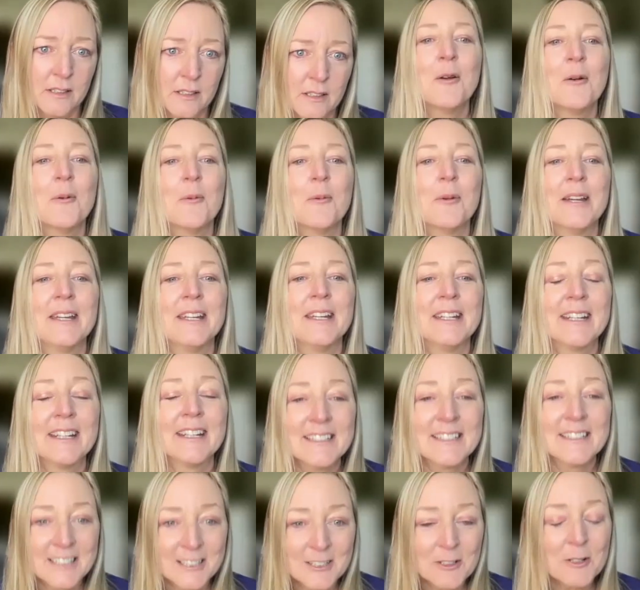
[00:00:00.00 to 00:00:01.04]
We
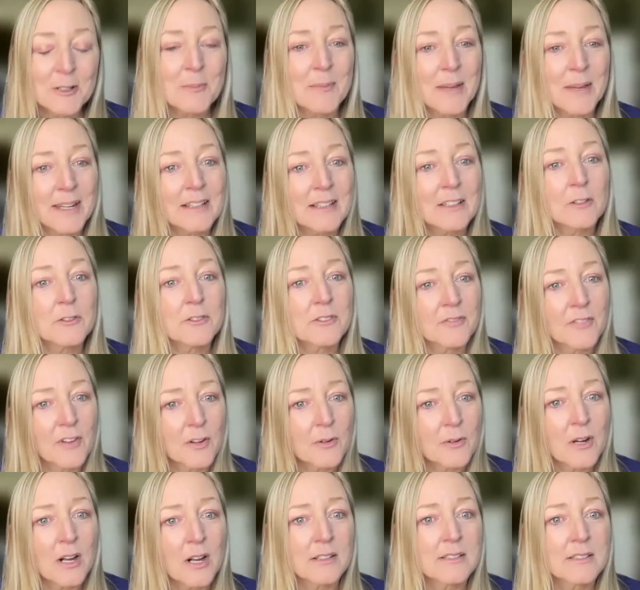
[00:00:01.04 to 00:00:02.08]
continue to make those
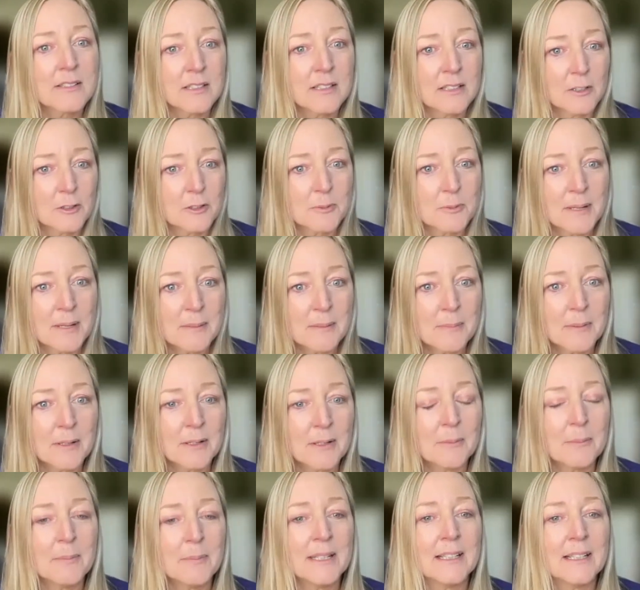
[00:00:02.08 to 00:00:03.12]
phone calls to those people
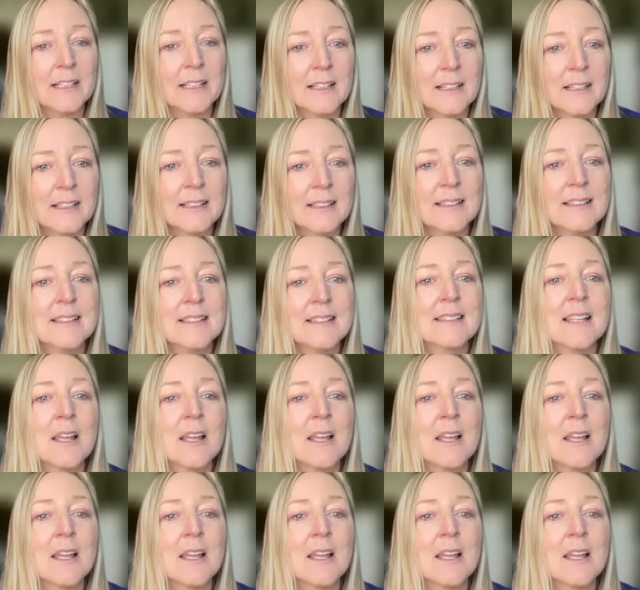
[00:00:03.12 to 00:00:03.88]
because